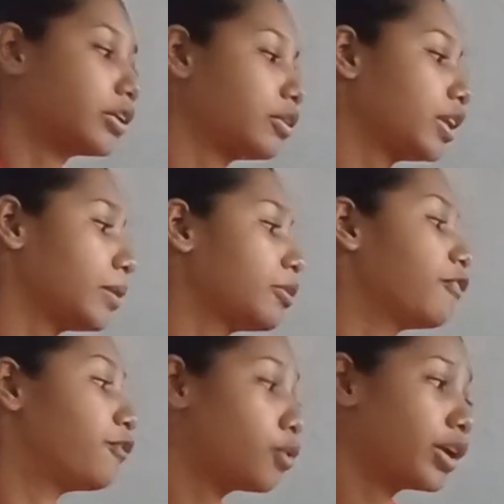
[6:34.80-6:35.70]
the
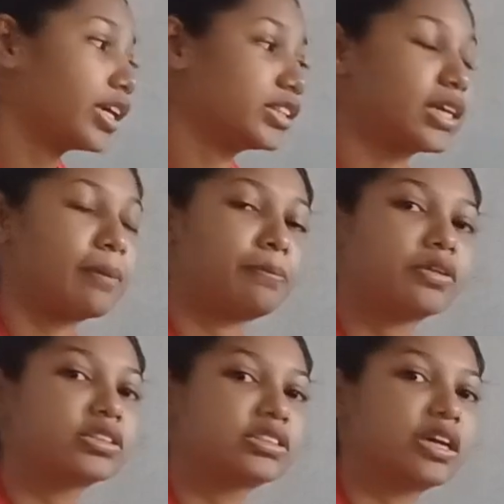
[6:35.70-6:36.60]
4 examples
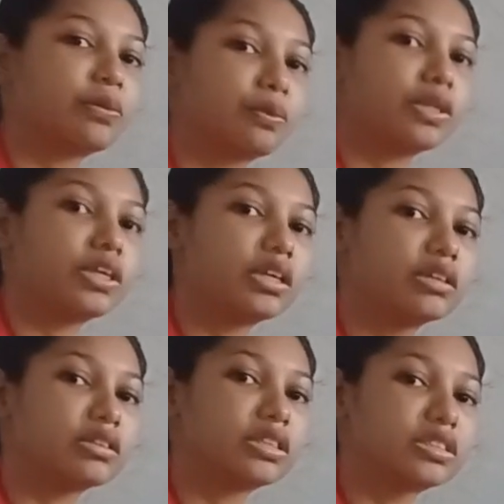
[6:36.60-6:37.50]
that we
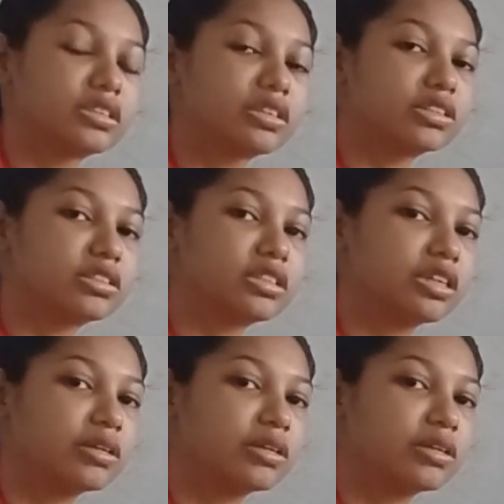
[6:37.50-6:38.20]
discussed today?